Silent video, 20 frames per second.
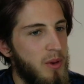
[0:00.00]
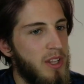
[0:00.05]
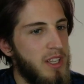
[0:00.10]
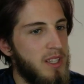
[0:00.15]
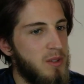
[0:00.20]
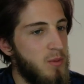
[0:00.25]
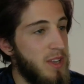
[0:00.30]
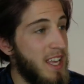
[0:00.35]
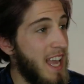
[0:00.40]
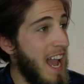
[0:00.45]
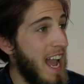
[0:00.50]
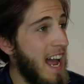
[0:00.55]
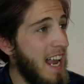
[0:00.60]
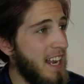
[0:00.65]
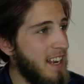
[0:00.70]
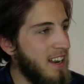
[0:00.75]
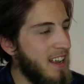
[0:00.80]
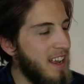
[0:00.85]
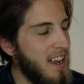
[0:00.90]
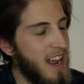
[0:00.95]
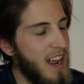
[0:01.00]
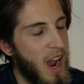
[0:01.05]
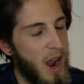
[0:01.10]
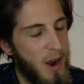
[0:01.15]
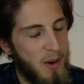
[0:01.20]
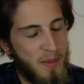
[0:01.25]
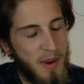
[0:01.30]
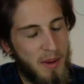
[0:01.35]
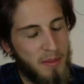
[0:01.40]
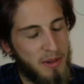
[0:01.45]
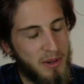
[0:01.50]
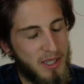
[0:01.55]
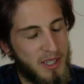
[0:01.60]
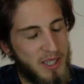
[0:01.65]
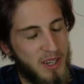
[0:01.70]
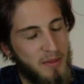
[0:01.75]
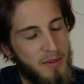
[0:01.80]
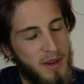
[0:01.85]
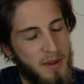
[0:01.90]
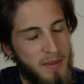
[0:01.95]
beauty is we can. I remember
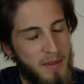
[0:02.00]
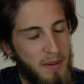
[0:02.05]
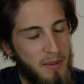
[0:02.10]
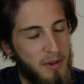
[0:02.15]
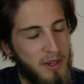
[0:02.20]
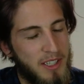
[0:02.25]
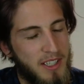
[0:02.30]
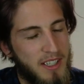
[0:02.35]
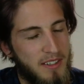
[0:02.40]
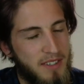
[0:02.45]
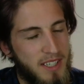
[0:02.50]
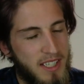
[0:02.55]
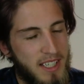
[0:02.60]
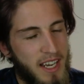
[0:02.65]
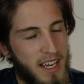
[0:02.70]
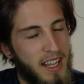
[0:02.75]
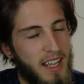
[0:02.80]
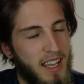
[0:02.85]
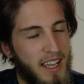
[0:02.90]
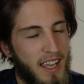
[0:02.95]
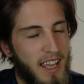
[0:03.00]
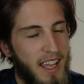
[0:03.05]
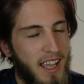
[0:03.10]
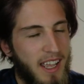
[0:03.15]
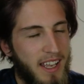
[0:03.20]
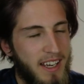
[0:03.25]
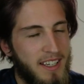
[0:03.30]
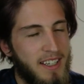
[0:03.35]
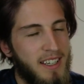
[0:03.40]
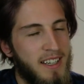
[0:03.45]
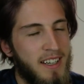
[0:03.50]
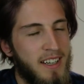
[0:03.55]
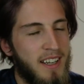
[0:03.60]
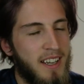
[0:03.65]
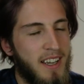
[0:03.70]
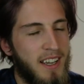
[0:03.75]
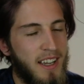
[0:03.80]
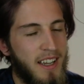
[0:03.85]
so many memories of sitting in